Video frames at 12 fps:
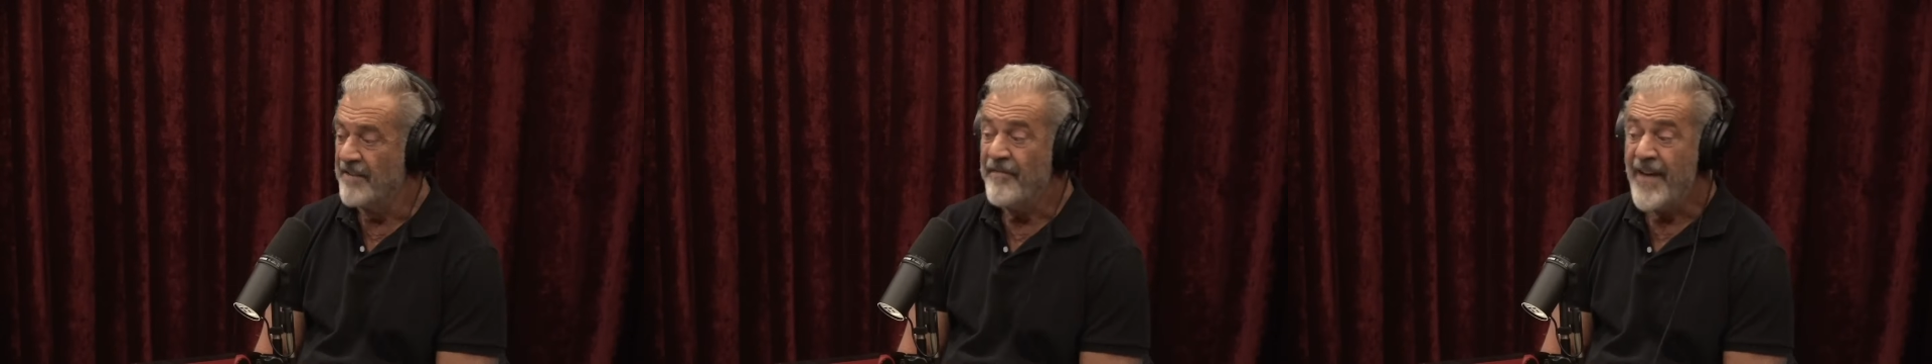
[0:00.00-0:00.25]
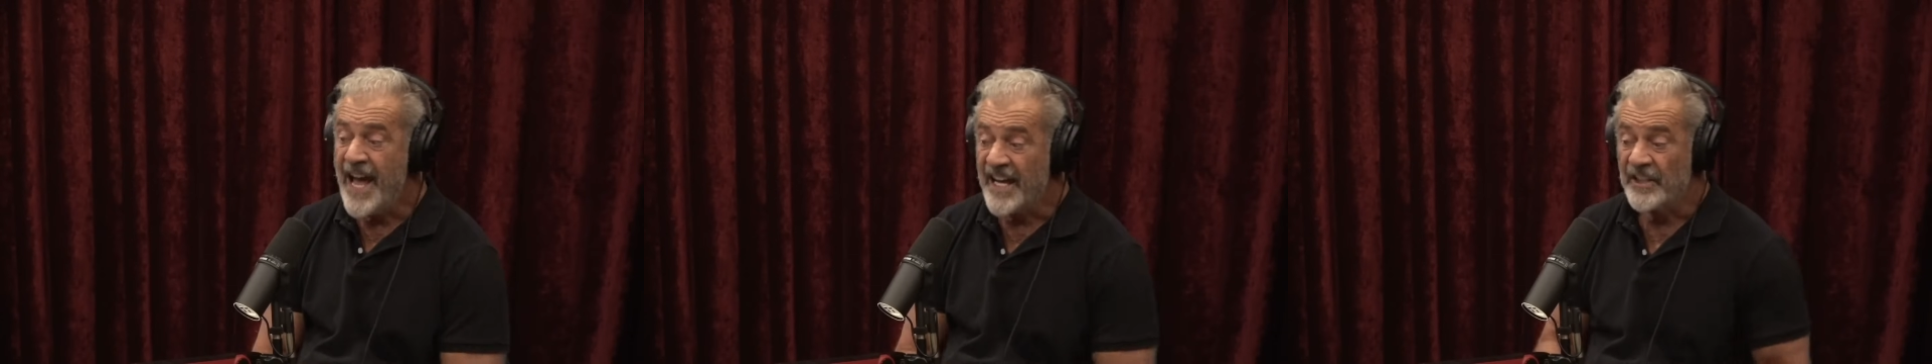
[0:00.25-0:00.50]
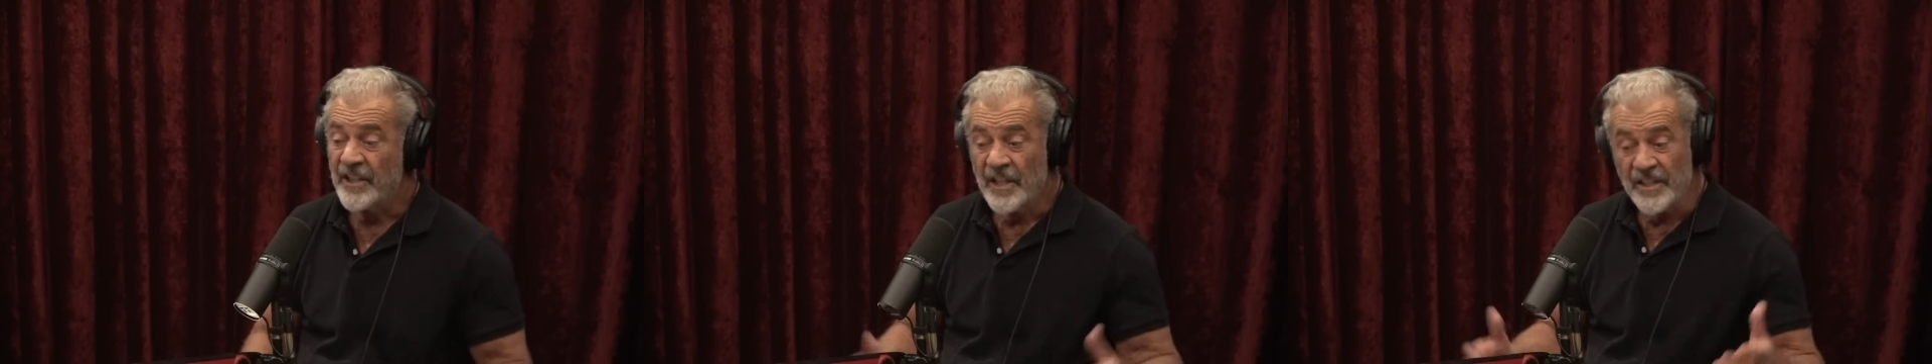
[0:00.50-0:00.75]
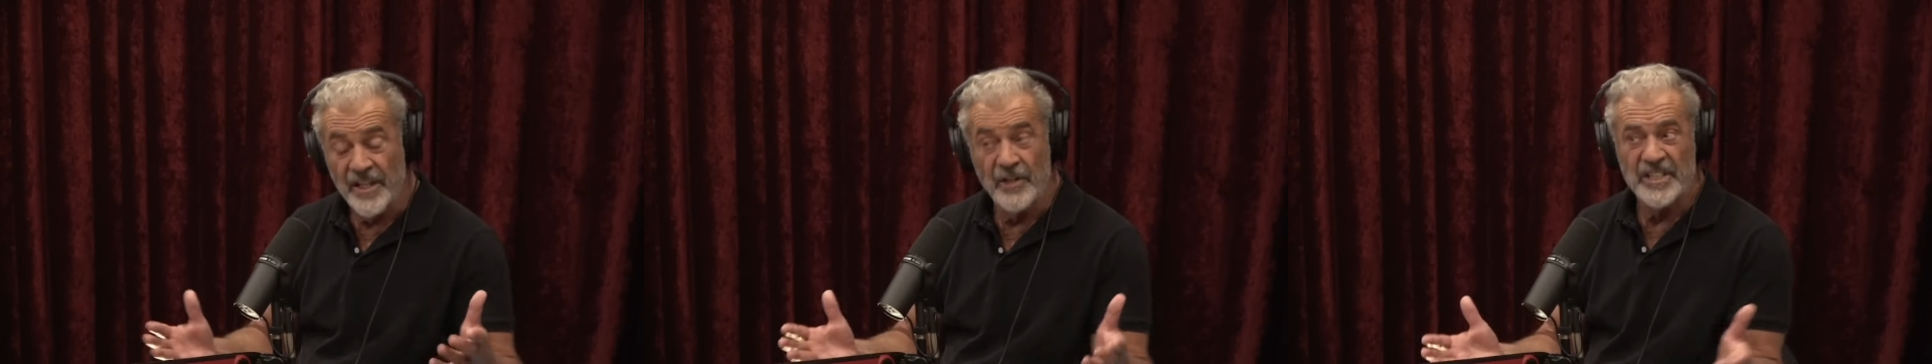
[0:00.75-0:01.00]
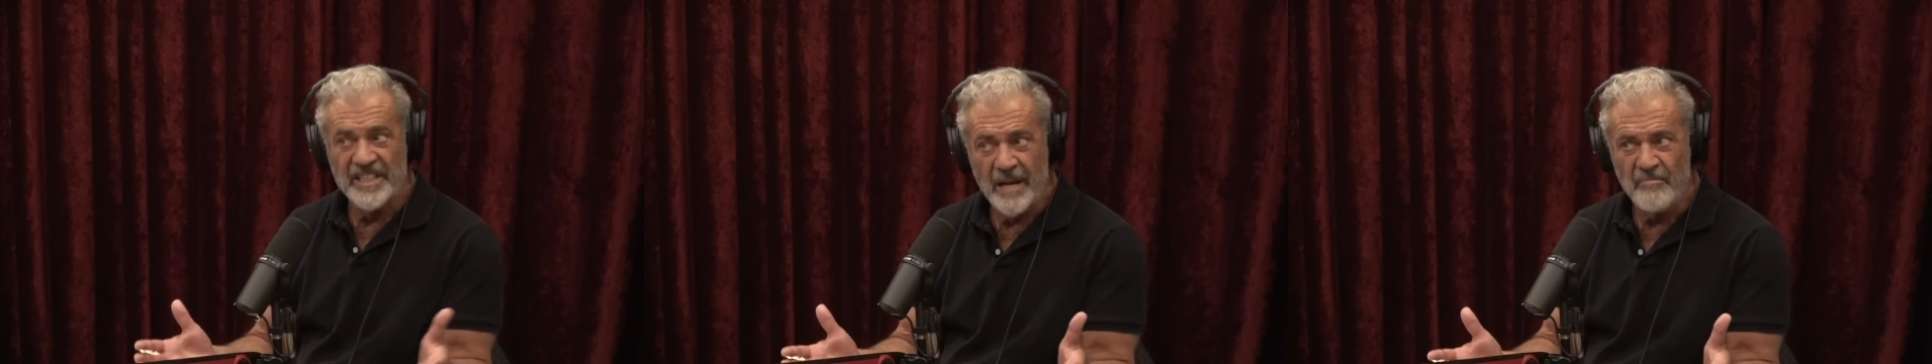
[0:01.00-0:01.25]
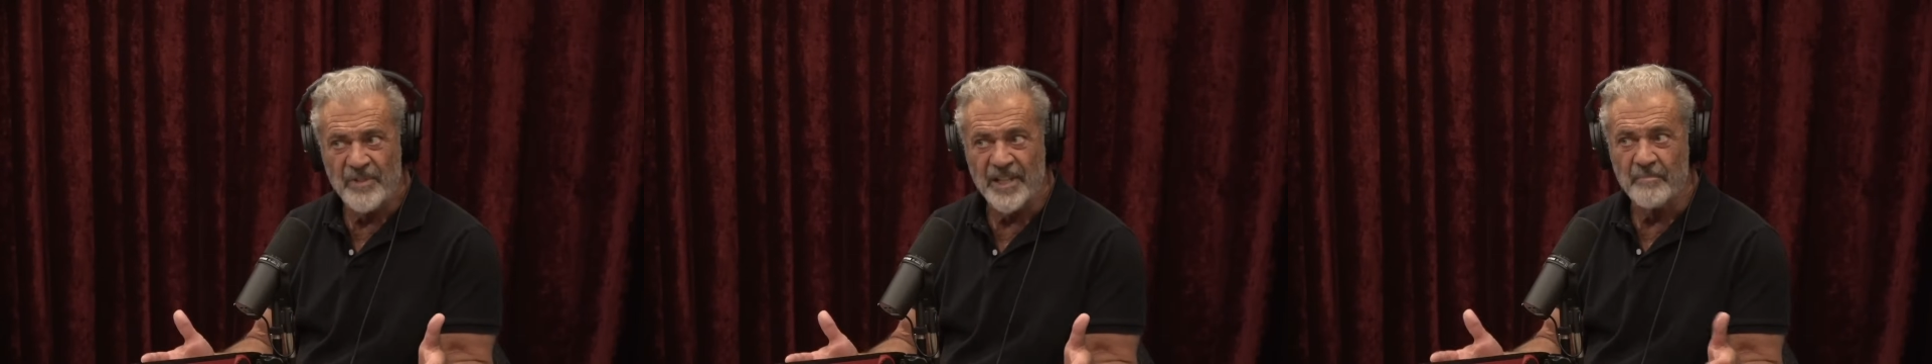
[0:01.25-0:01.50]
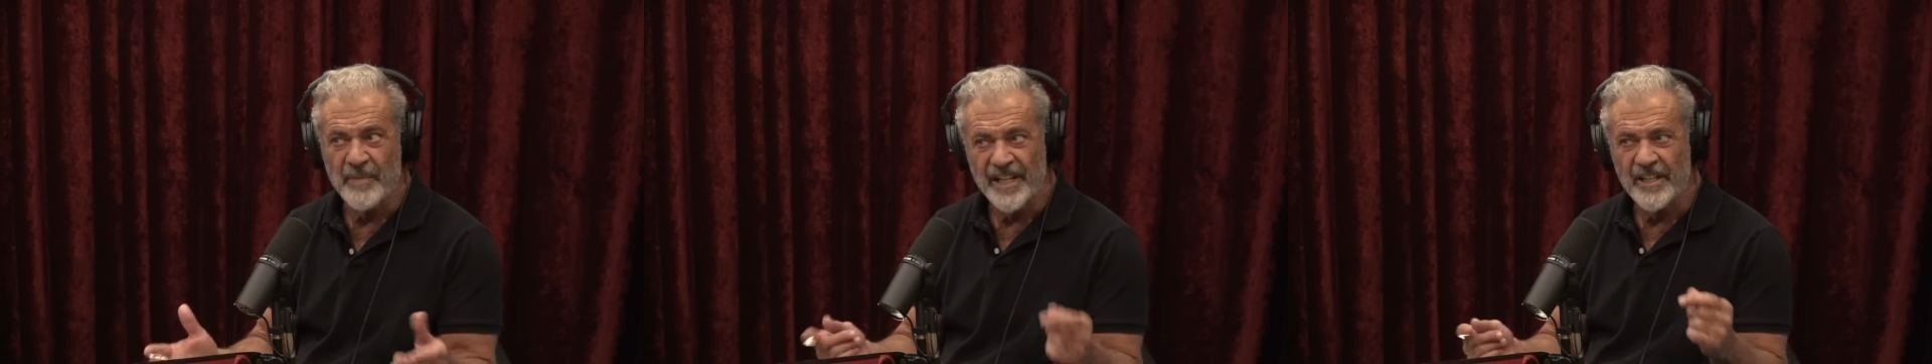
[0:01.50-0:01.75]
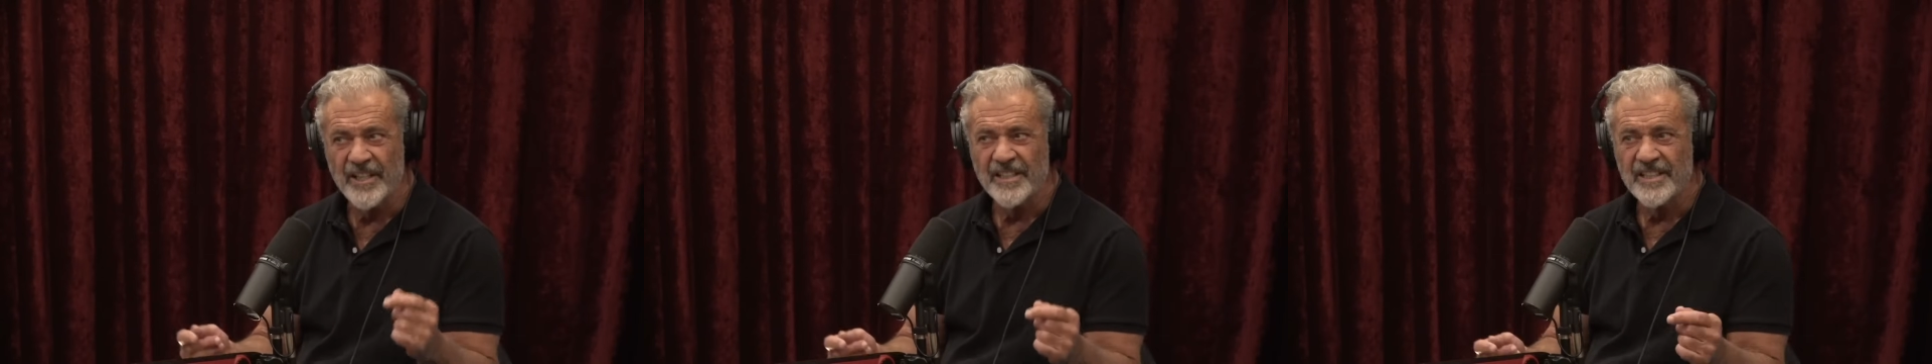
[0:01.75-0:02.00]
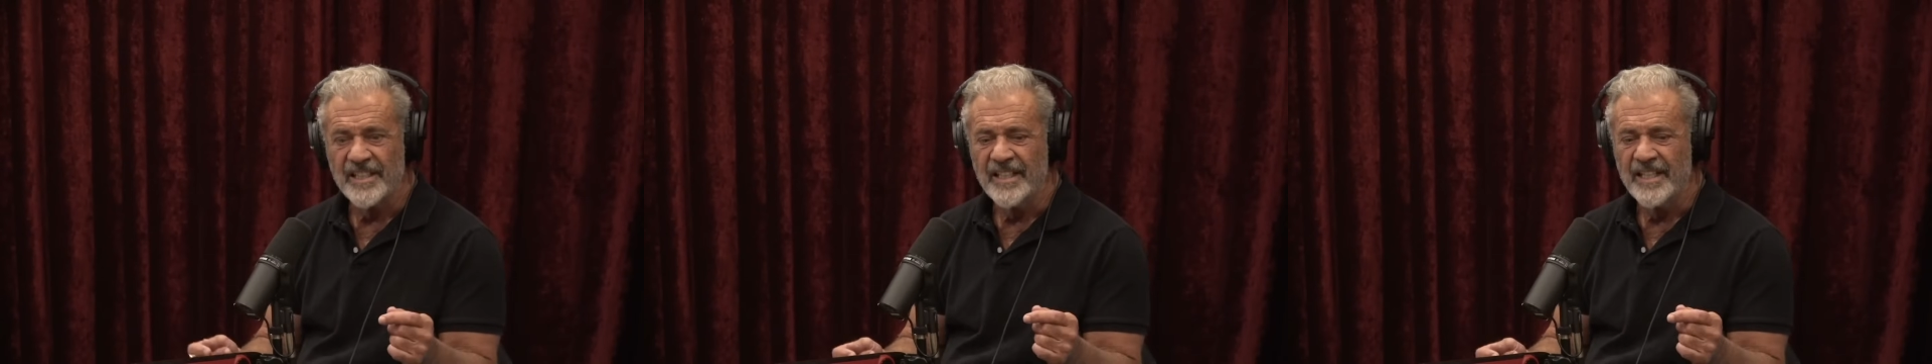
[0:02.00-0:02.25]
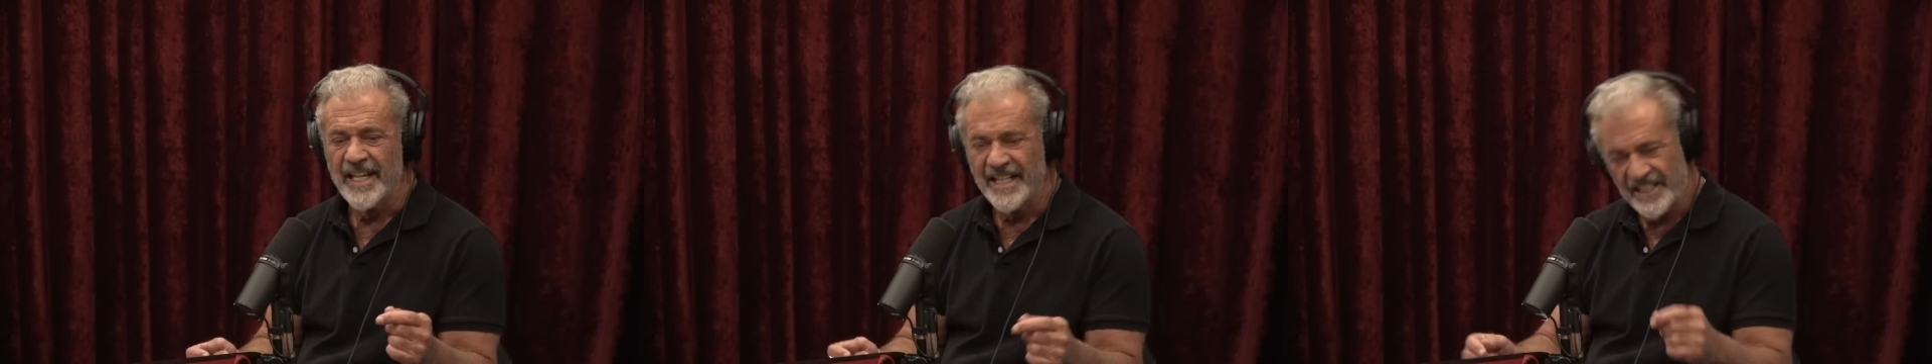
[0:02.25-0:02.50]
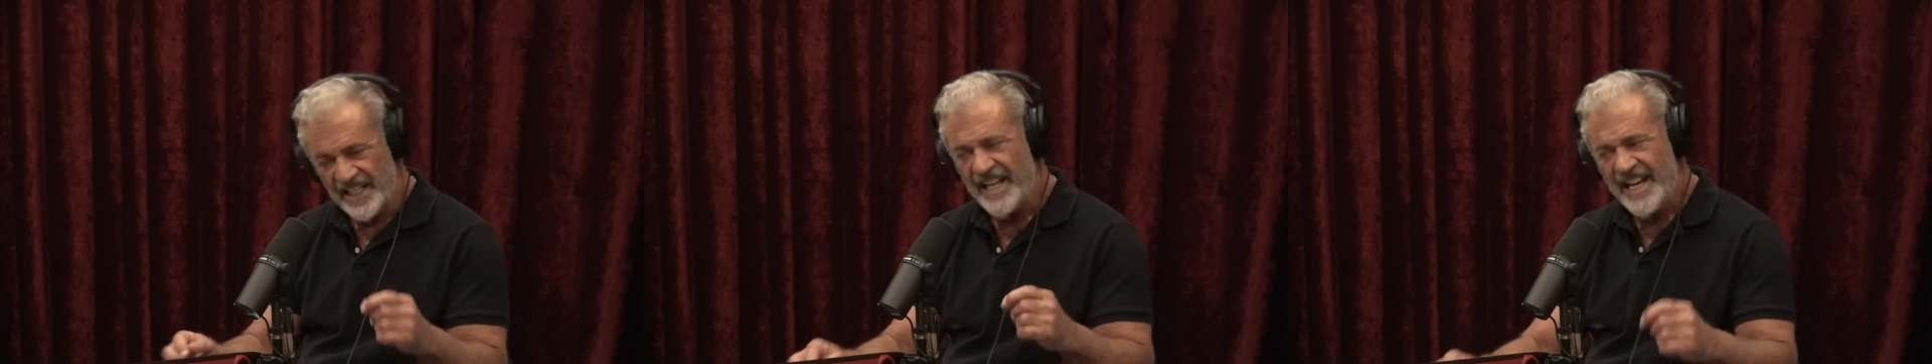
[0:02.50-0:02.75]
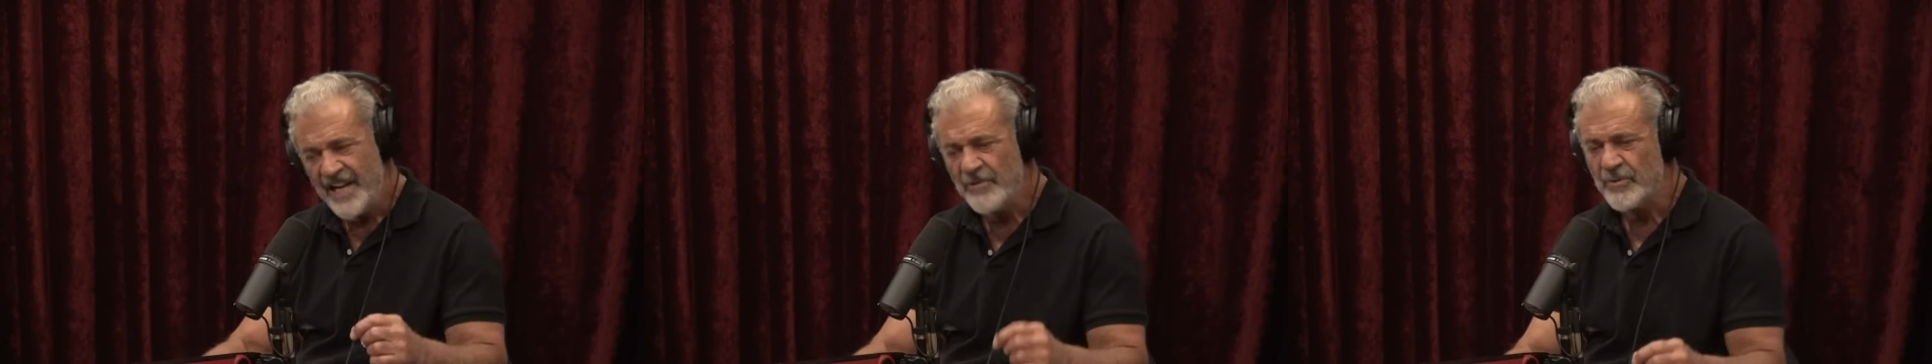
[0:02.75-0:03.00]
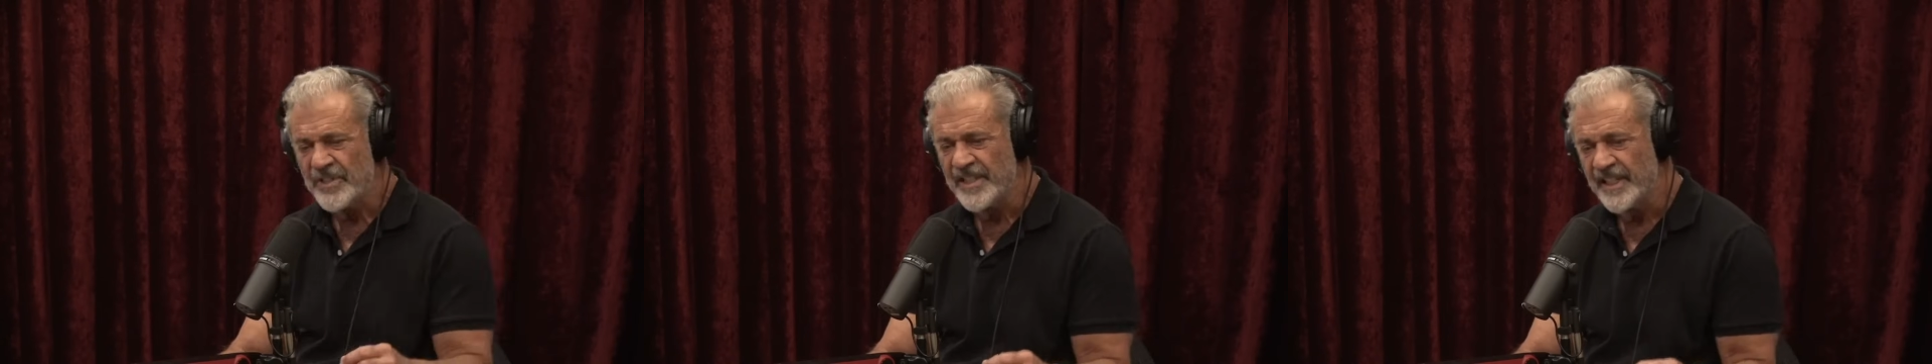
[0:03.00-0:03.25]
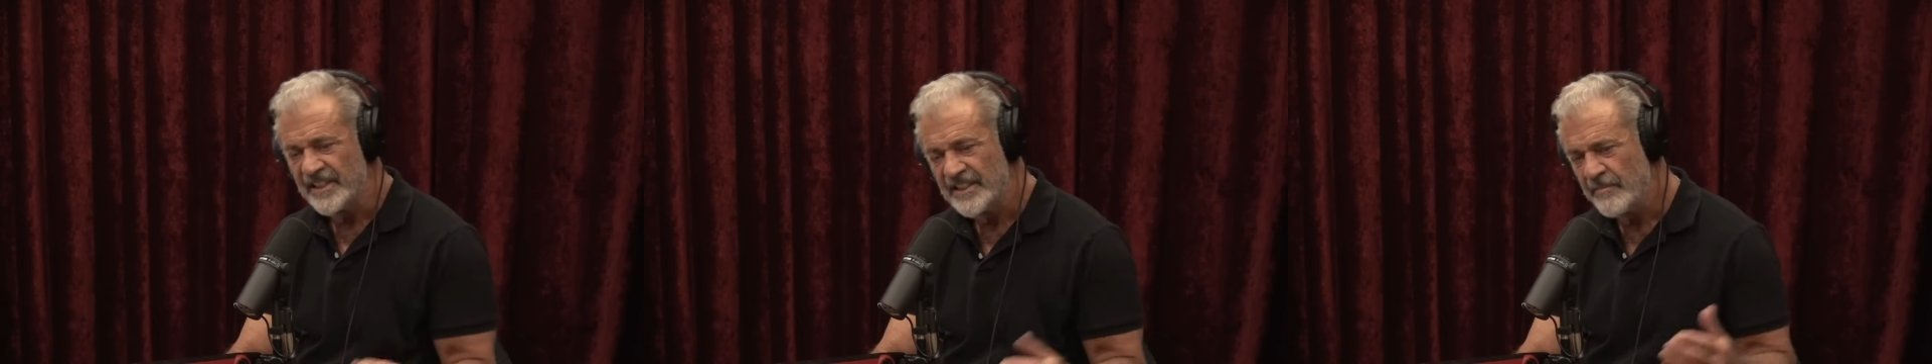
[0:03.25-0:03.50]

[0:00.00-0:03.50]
In fact, there's something, because it's interesting.